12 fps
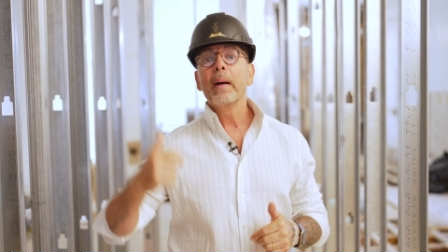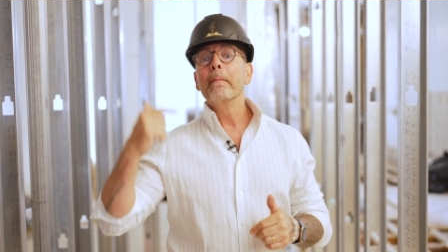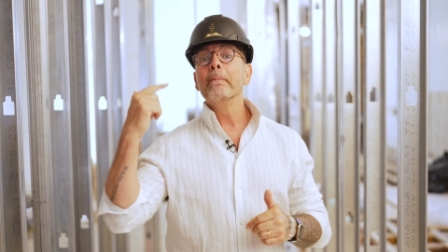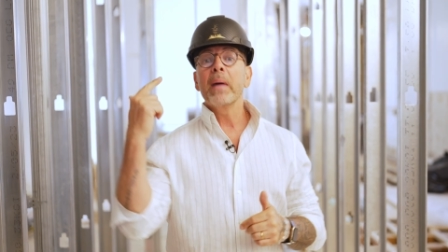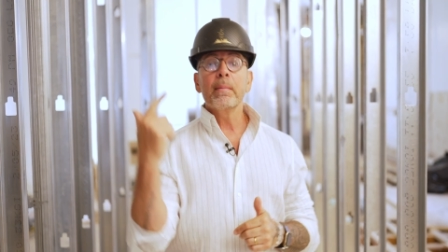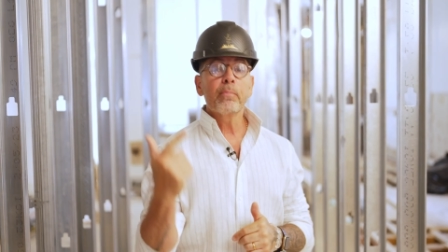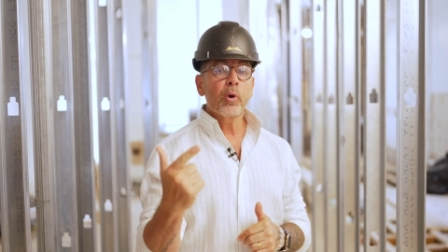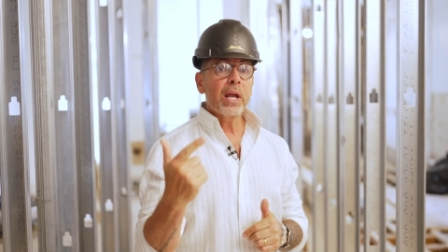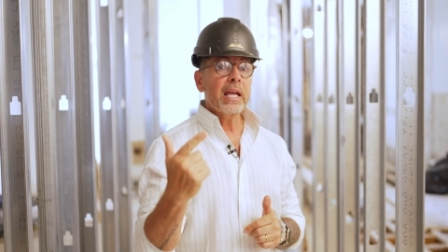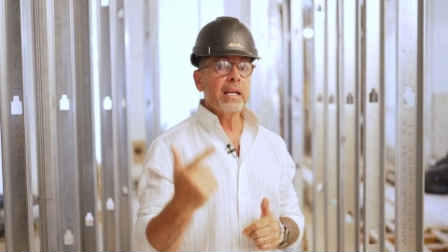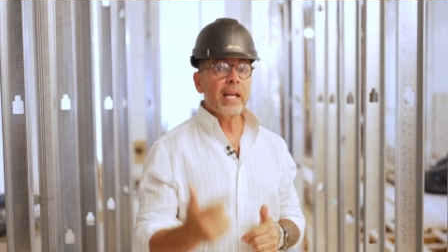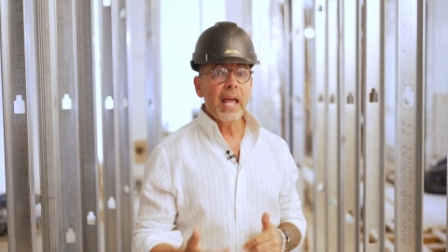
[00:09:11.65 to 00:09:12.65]

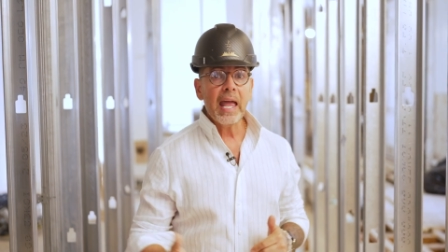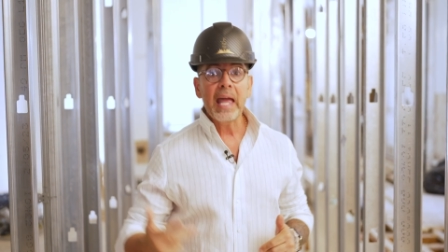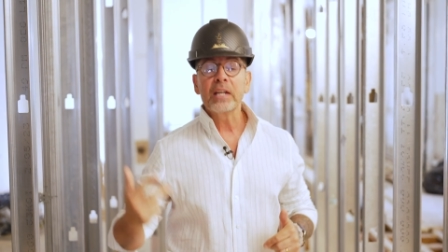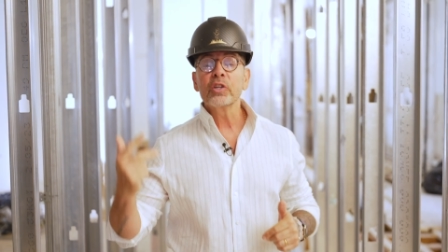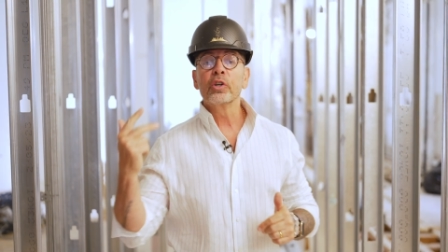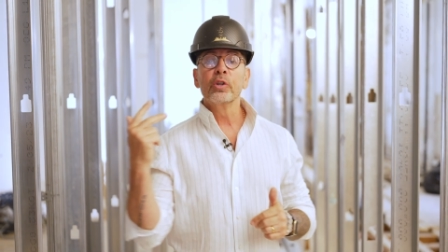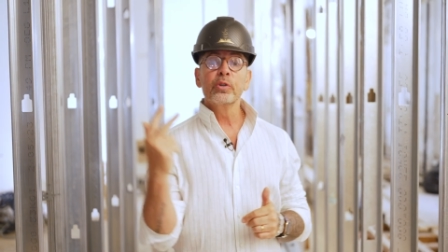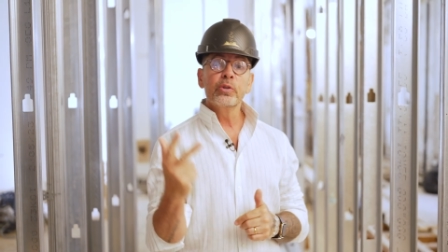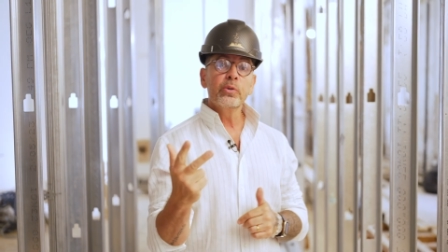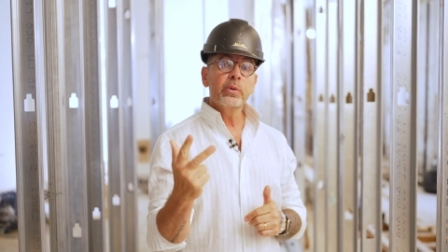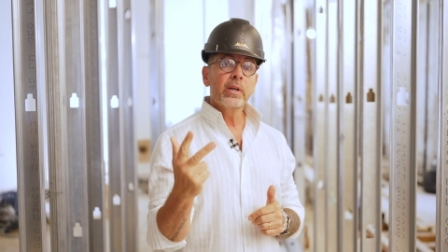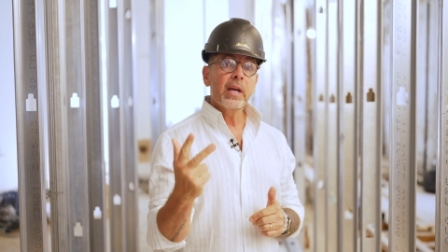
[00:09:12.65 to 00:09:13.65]
membrane, and
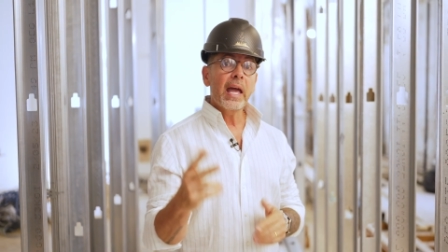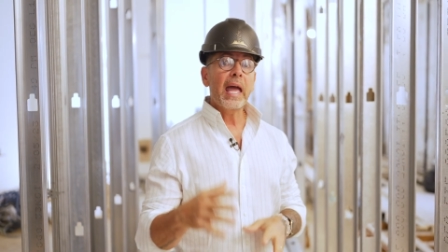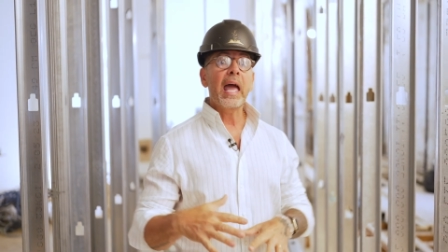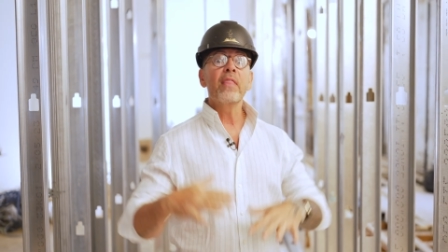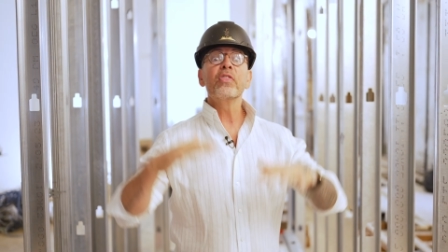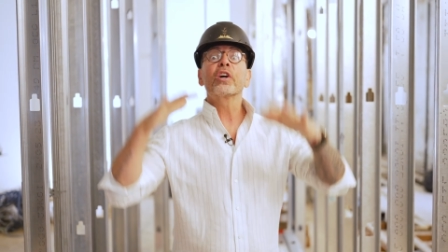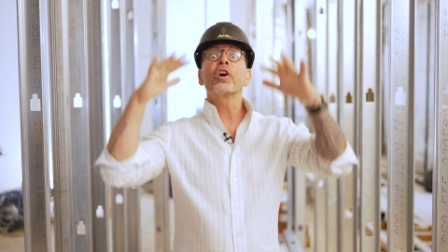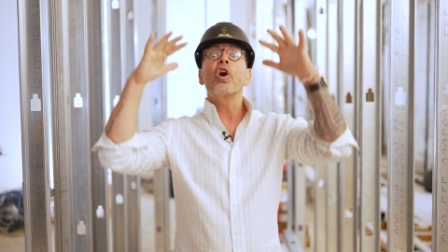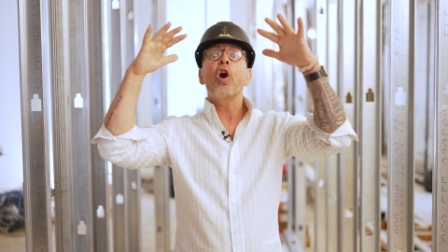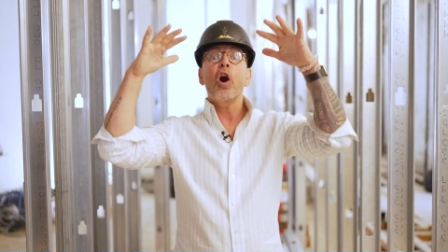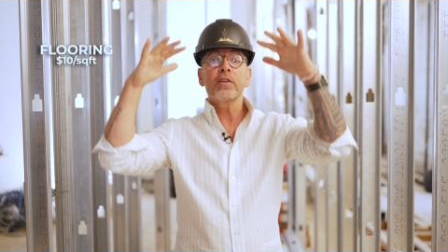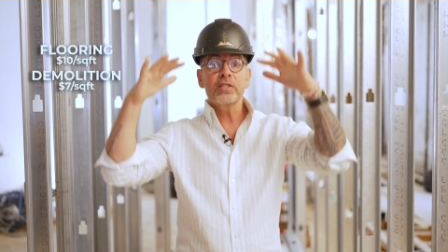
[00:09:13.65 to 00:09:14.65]
glue, and the
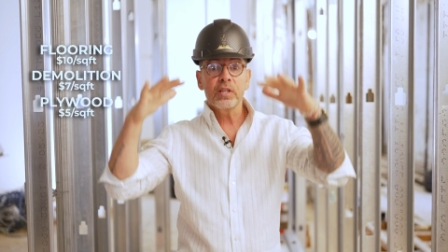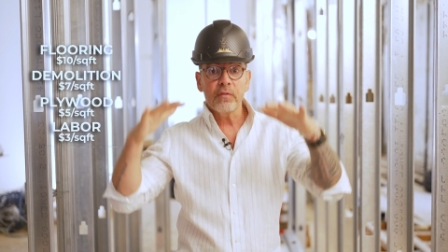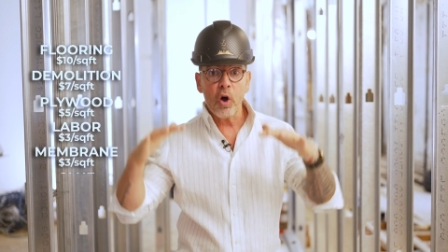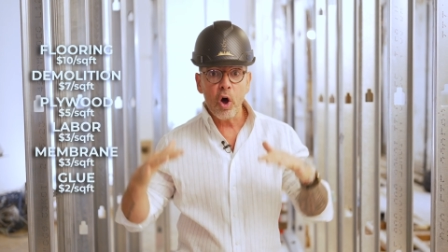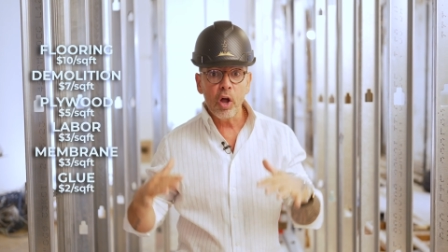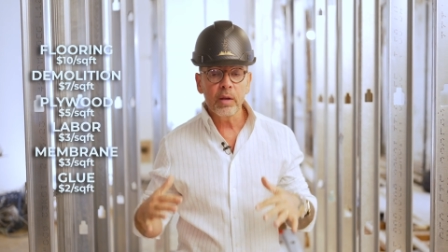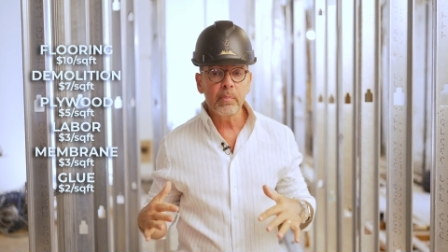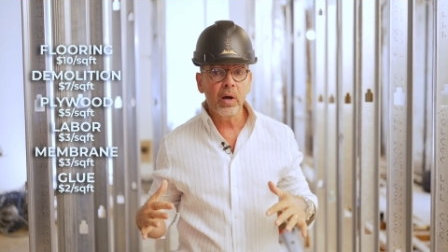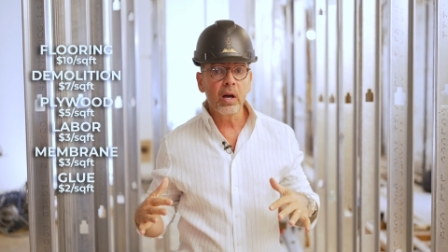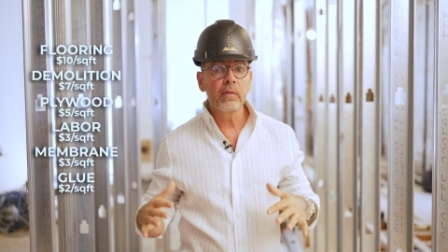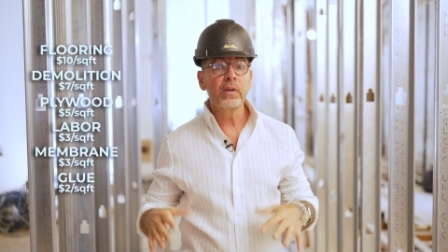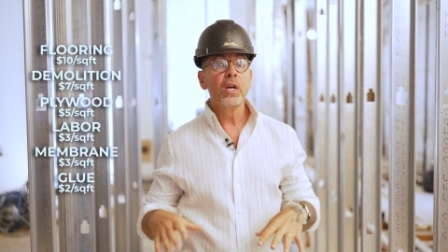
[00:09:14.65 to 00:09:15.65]
cost of all
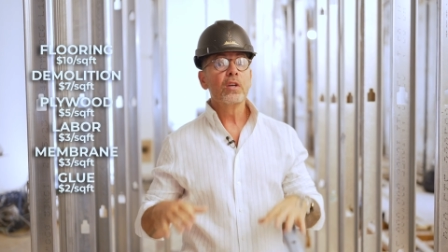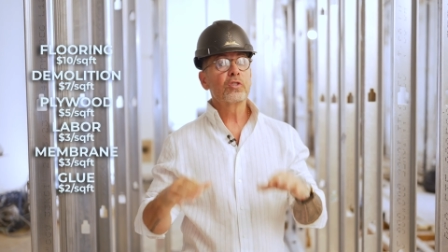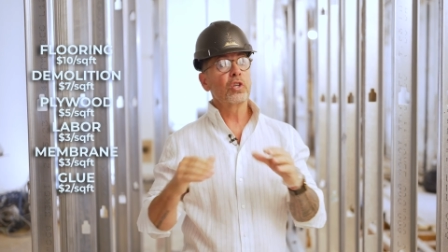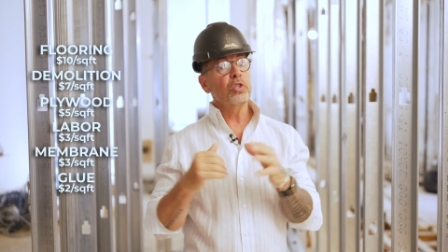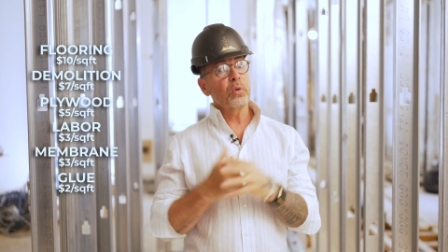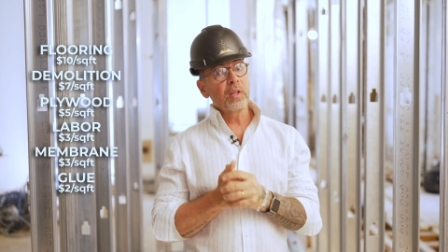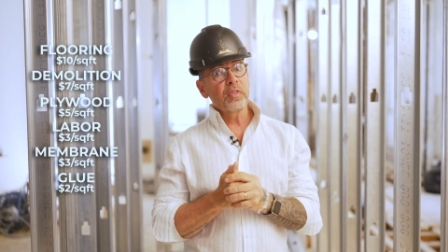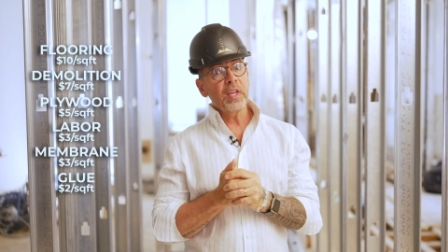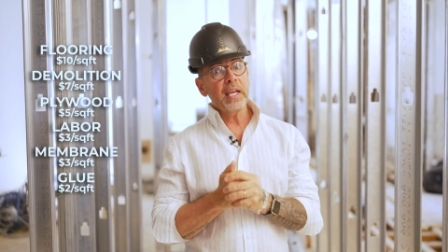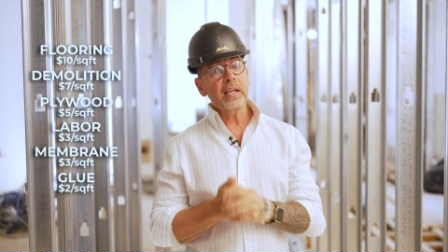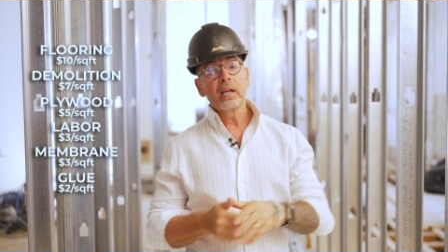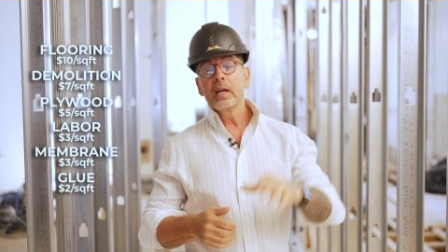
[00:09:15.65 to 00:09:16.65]
above, so you can
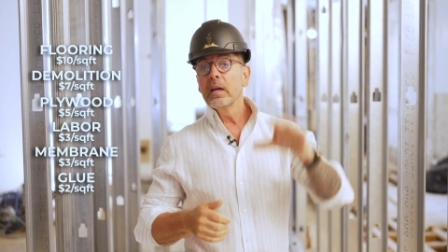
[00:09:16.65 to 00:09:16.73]
think,